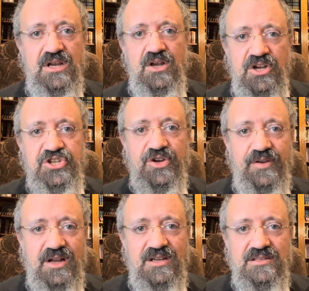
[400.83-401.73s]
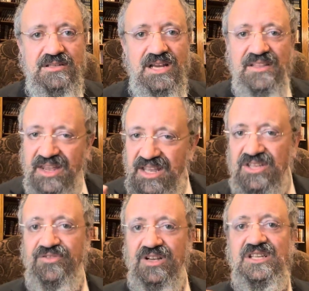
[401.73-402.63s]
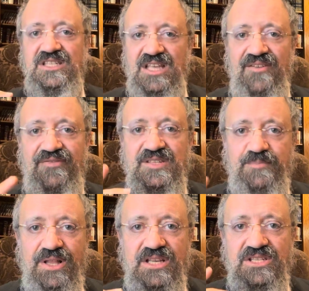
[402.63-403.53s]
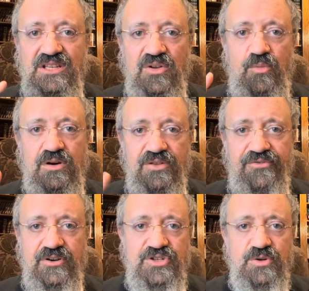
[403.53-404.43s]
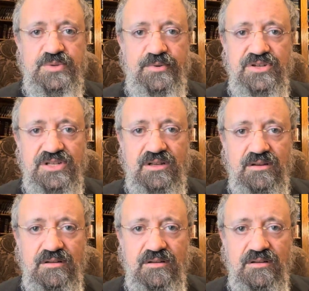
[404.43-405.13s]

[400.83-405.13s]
assuring us that Israel's the safest place in the world for a Jewish person.